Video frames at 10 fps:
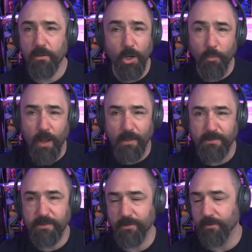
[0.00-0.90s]
go
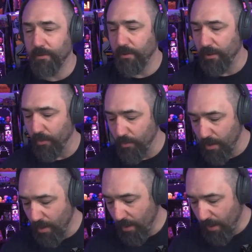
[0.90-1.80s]
nuts,
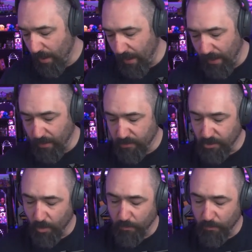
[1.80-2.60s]
And so,